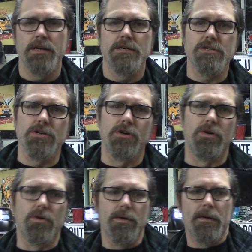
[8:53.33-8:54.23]

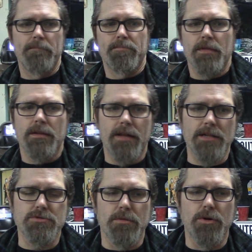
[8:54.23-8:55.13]
So
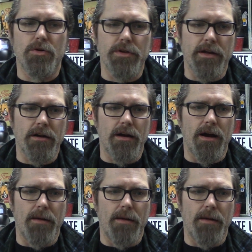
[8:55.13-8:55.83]
that's where I'm going there.